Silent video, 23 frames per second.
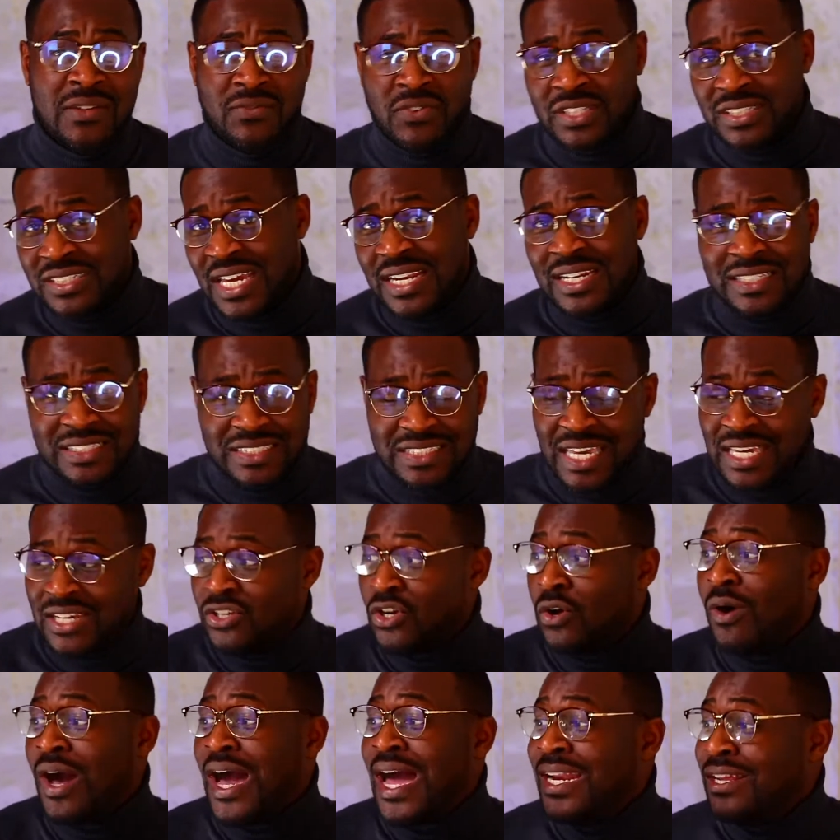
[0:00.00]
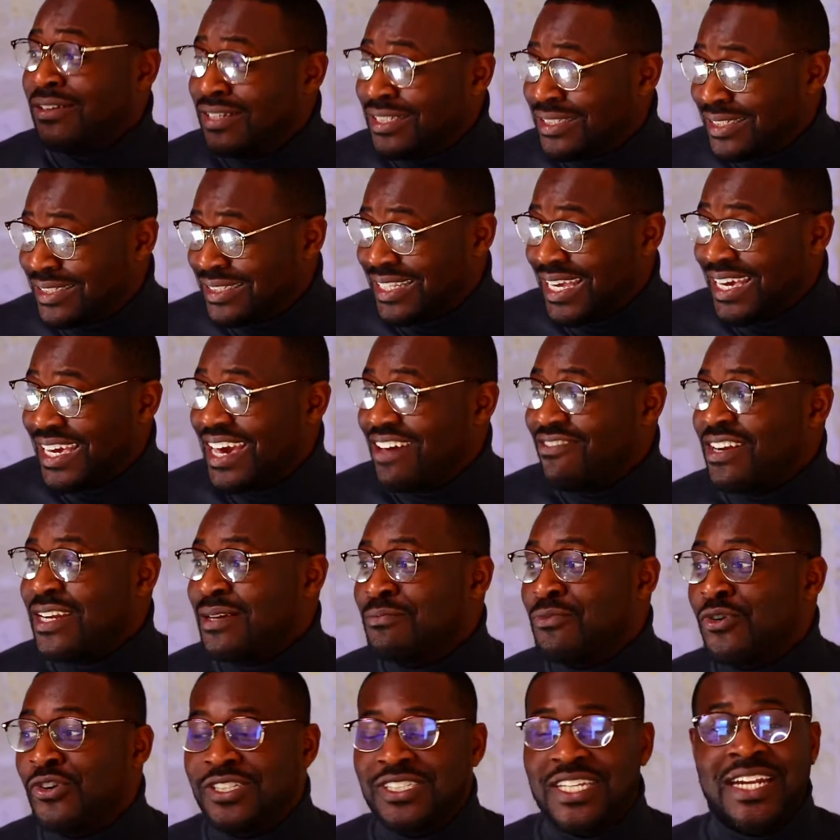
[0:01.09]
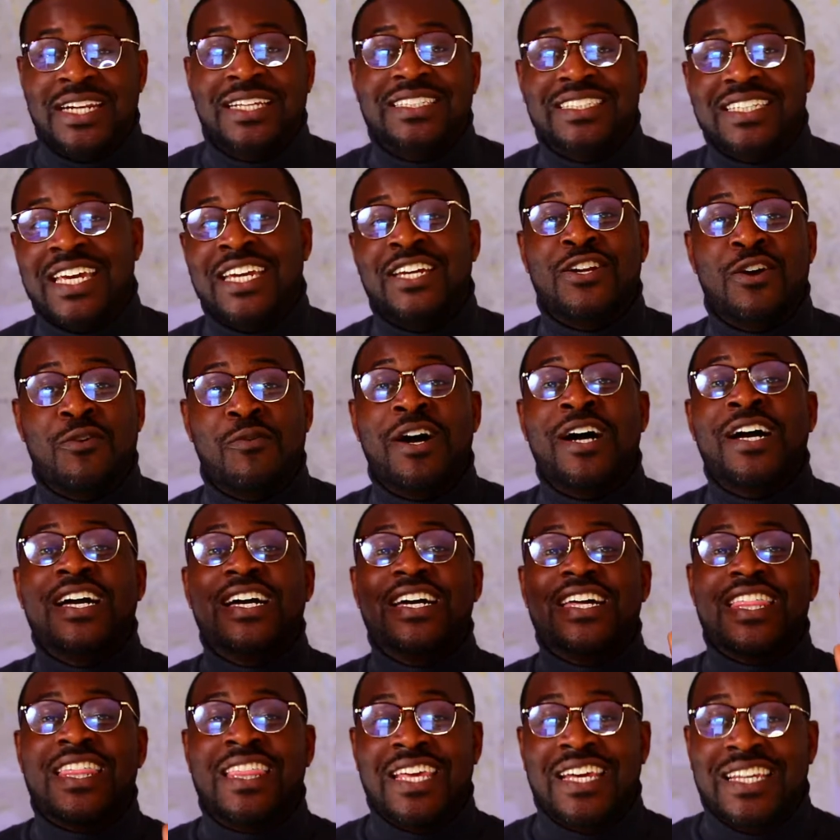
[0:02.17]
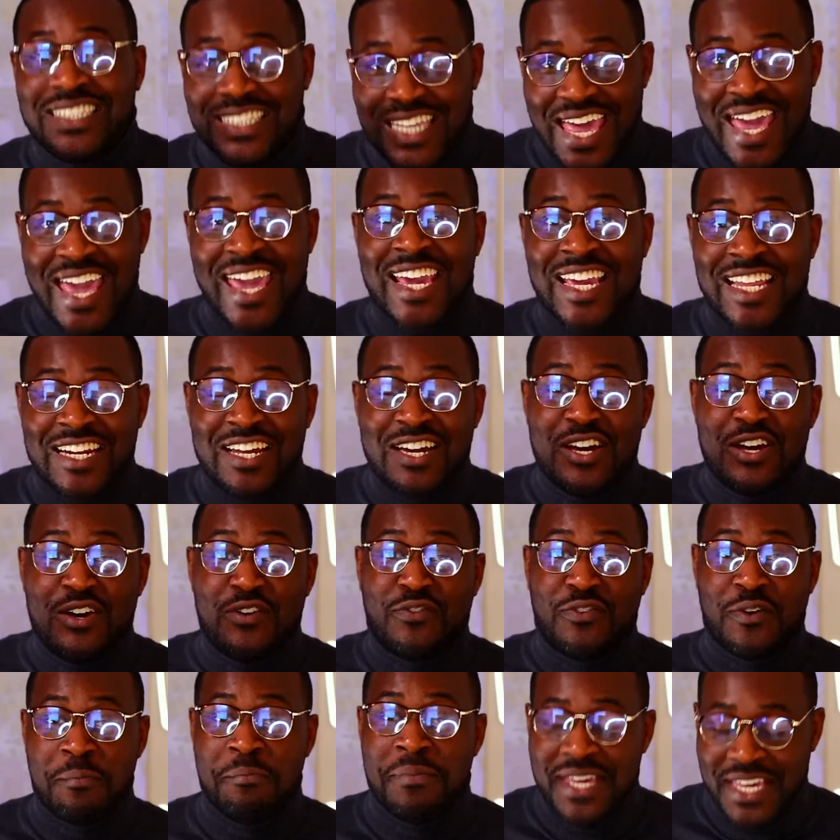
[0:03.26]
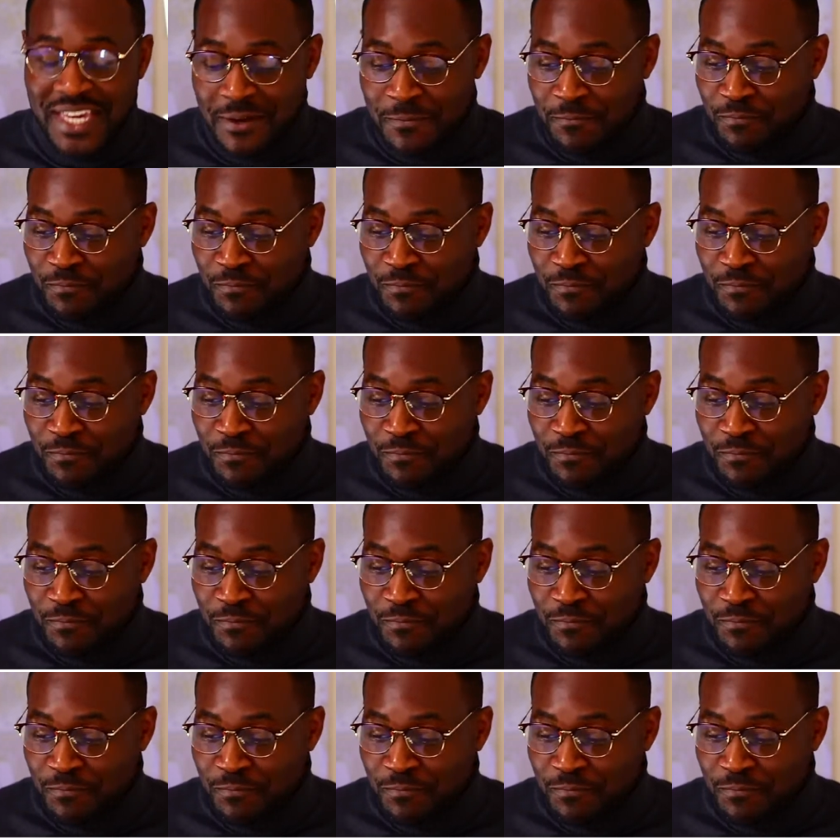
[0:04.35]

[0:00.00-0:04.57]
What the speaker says: tenants saying, you know what, I don't need to stay here anymore, tenants saying, you know what, this ain't for me.